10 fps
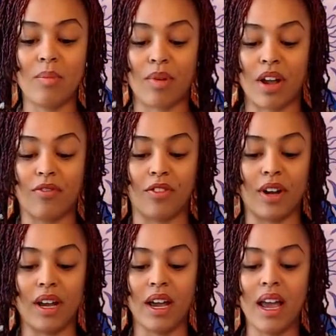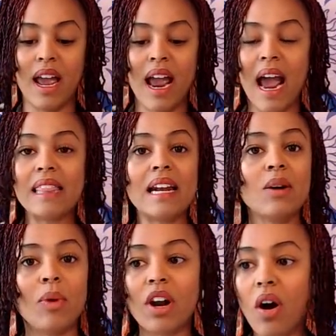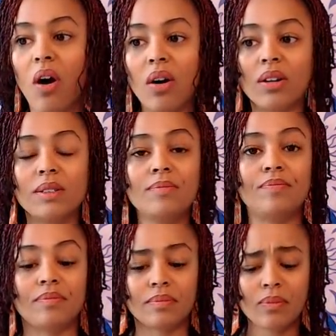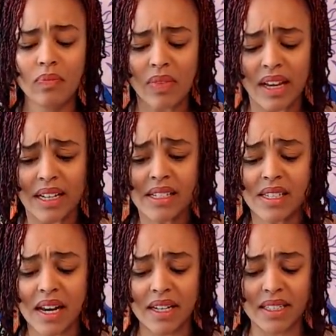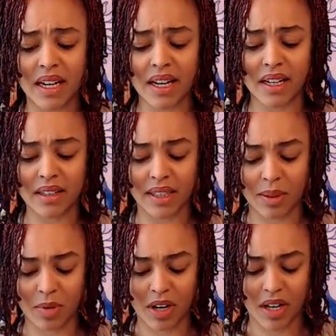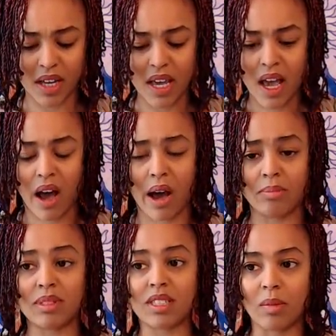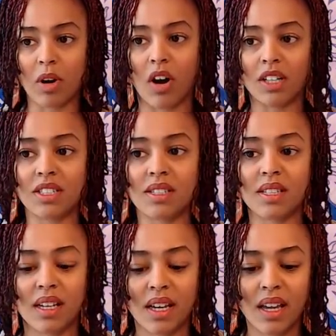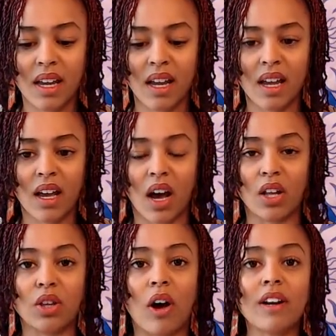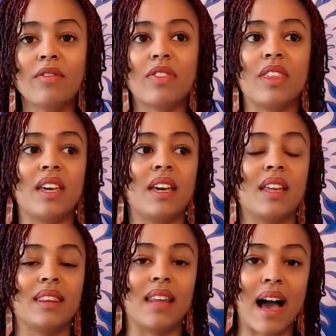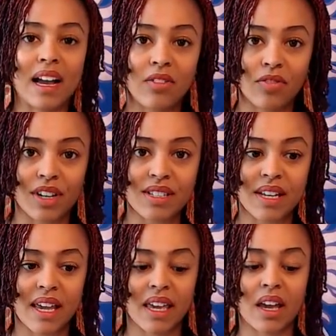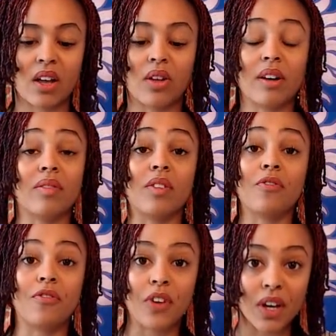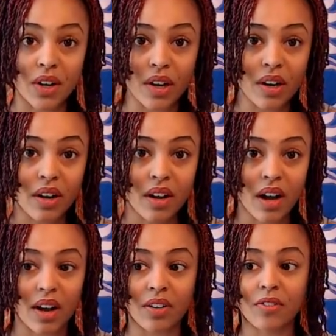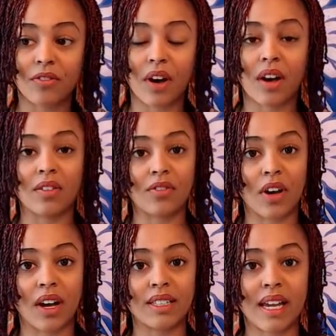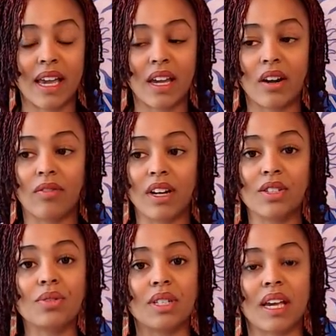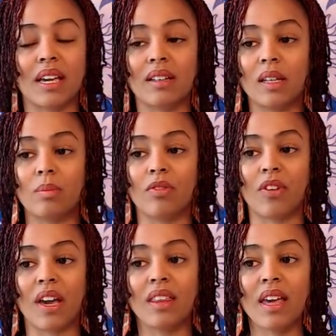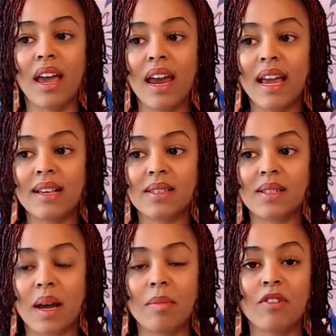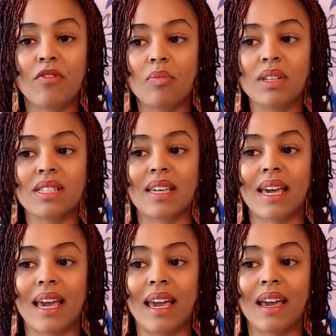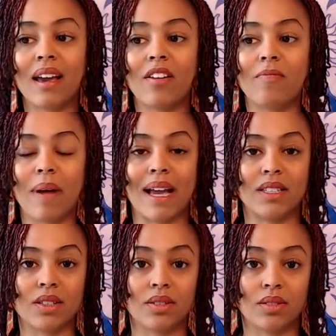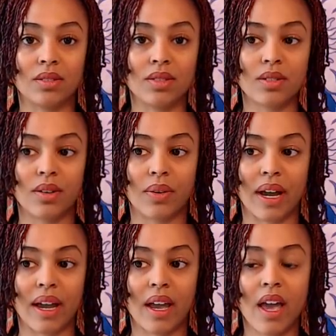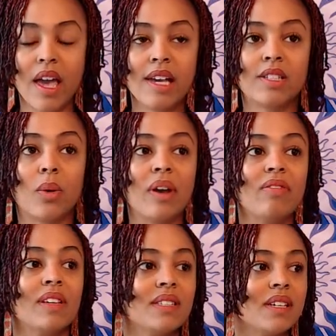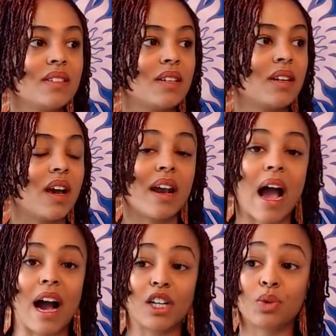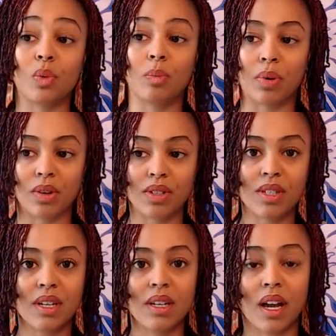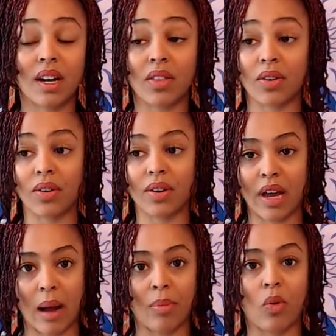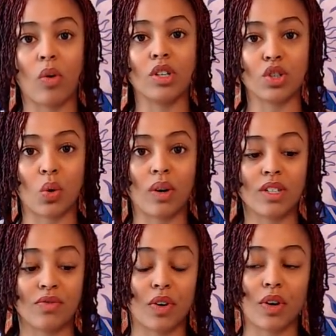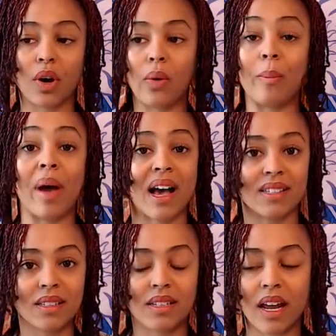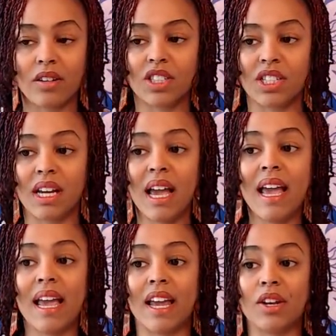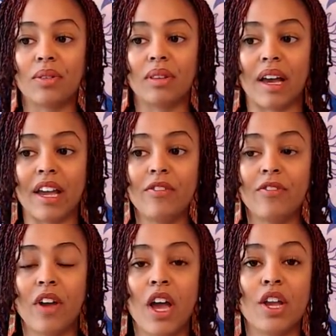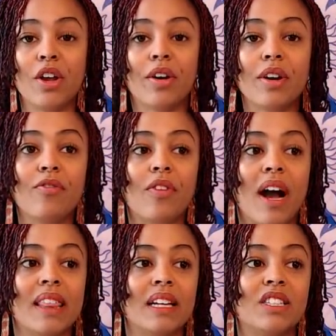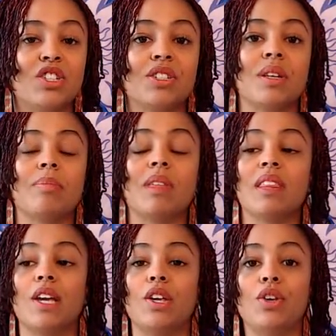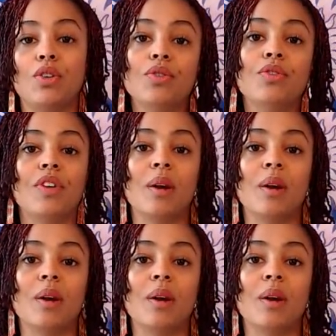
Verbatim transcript: break free. And then when it all is said and done, Libra, um, subconsciously, a lot of the lack of risk taking, a lot of the fear of, of uh, taking a risk or taking a leap of faith is stemming from this King of Pentacles, okay? So if this isn't an actual person, another Capricorn, Taurus, Virgo, masculine energy in your life, you're going to find that it's just something that you've